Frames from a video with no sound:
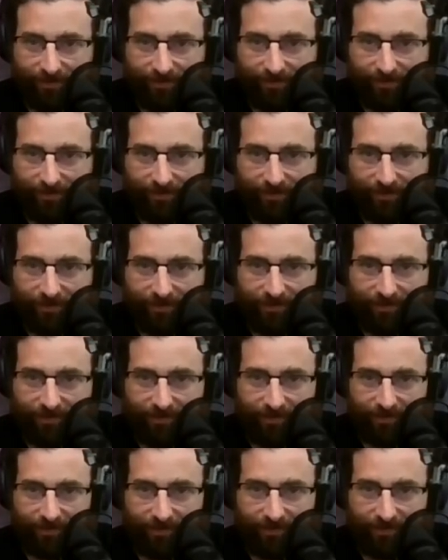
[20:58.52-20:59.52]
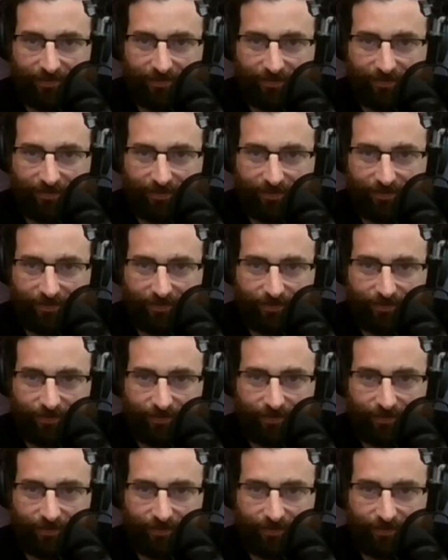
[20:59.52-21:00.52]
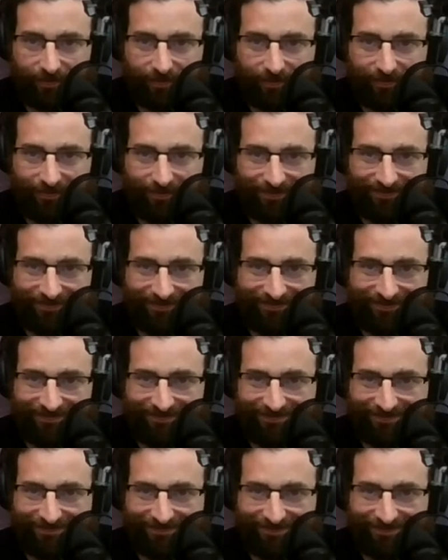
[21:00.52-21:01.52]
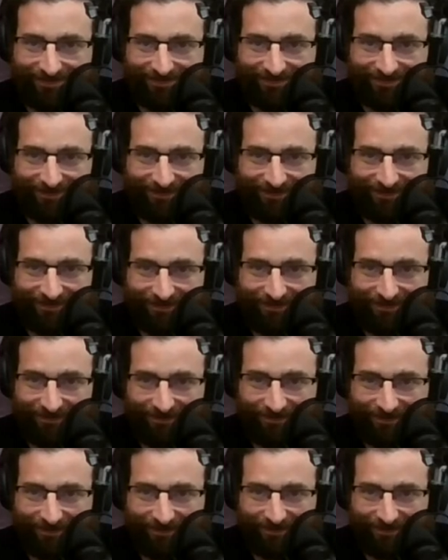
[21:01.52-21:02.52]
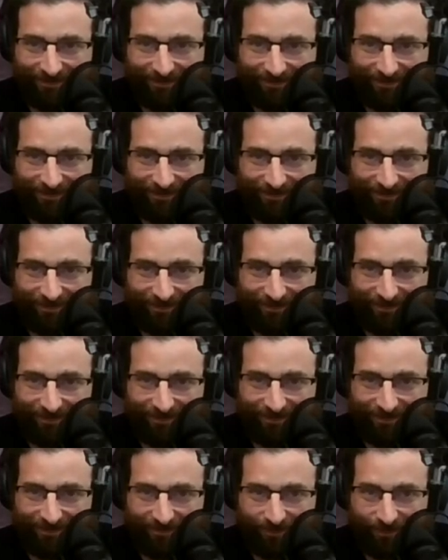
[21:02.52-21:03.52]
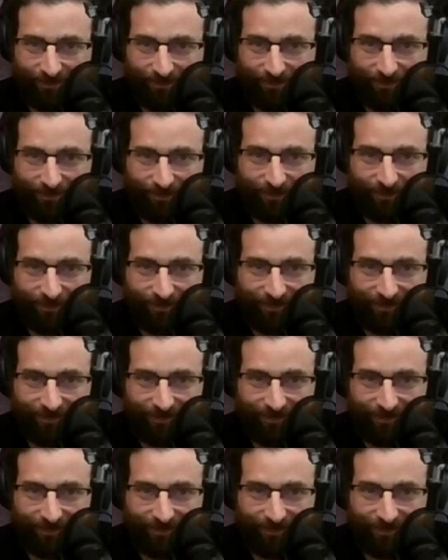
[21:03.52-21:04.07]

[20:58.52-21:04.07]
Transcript: This person isn't speaking.